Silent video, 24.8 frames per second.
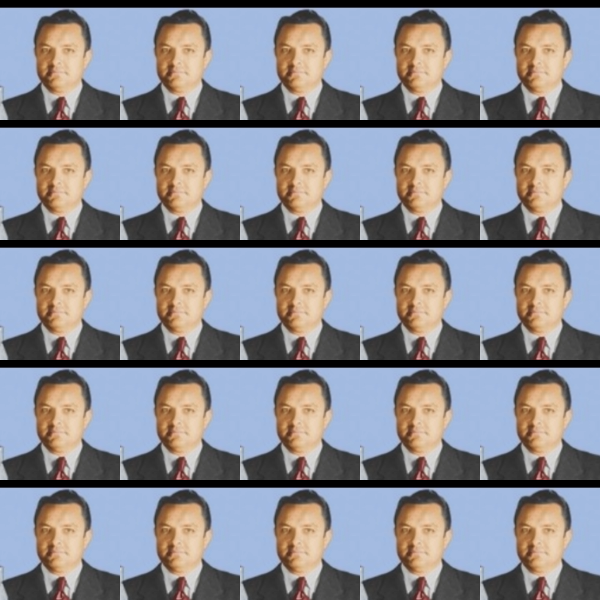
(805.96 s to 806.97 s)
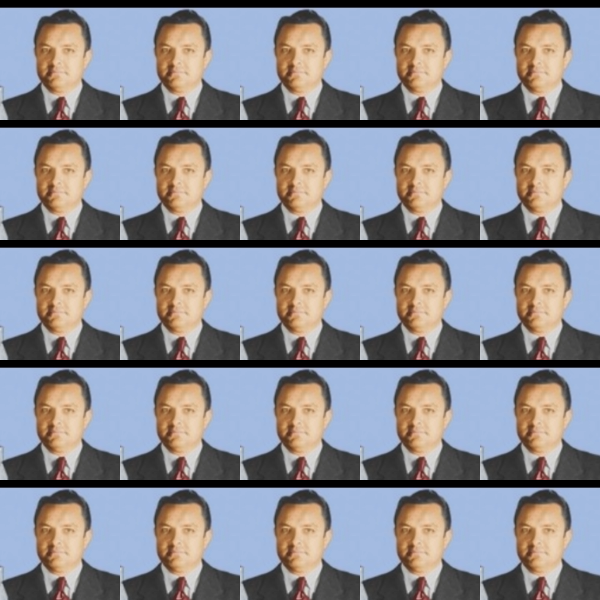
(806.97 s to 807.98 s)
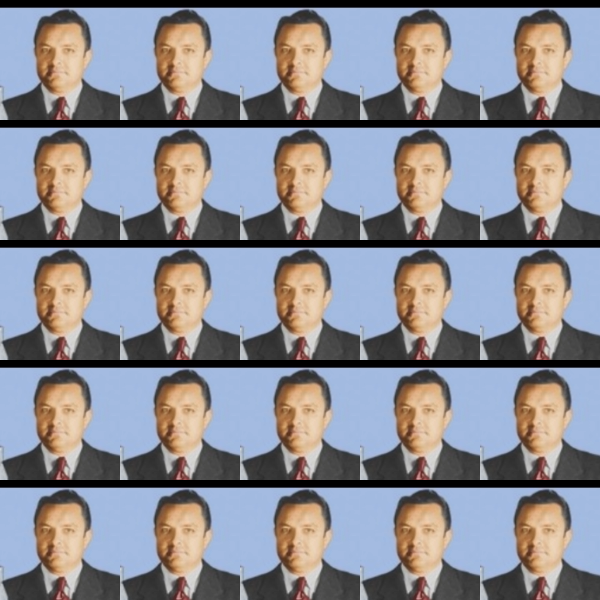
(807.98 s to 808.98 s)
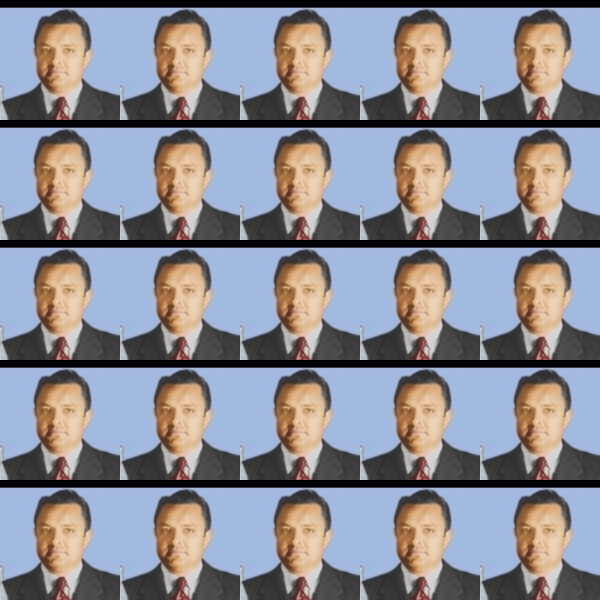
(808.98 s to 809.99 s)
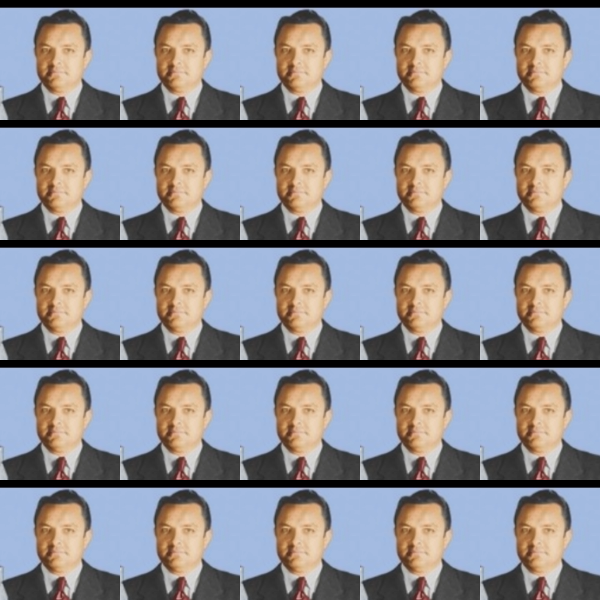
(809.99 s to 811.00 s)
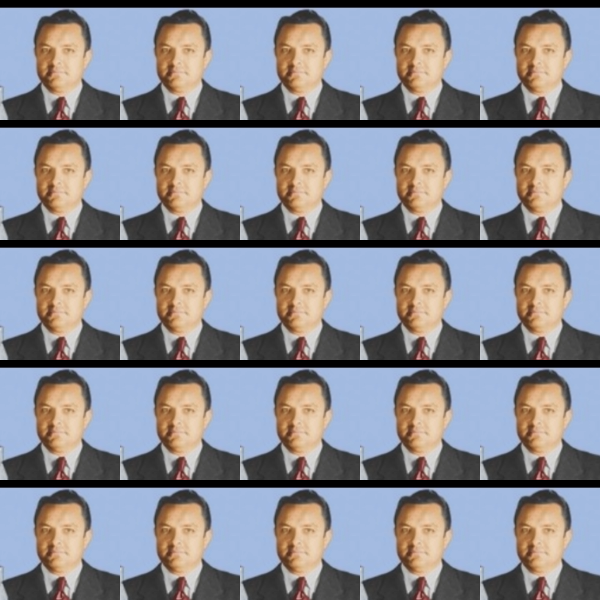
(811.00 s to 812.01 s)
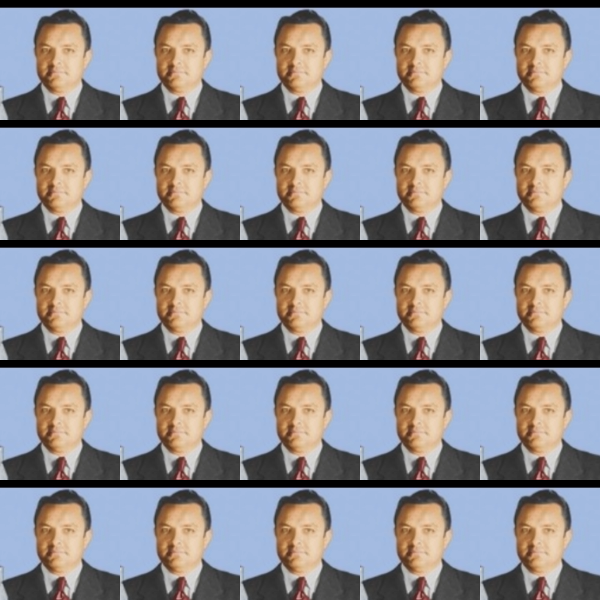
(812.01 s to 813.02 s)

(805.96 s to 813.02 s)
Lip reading: [no speech]